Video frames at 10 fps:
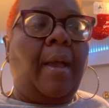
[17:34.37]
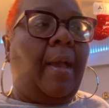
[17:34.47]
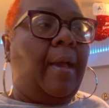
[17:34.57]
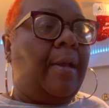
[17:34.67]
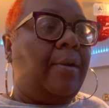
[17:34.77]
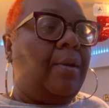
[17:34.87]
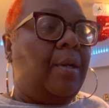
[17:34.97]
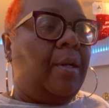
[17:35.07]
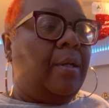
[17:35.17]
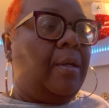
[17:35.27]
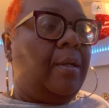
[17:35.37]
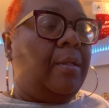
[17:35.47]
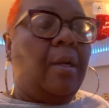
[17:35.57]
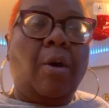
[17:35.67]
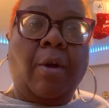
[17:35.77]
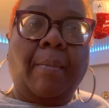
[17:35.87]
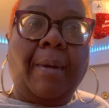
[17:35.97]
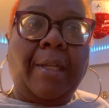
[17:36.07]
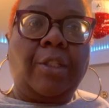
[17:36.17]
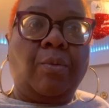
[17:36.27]
And the Lord will
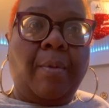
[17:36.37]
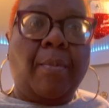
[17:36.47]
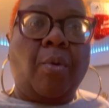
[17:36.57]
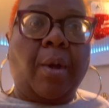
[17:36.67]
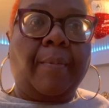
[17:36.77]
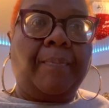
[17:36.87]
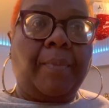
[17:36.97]
bless you with more.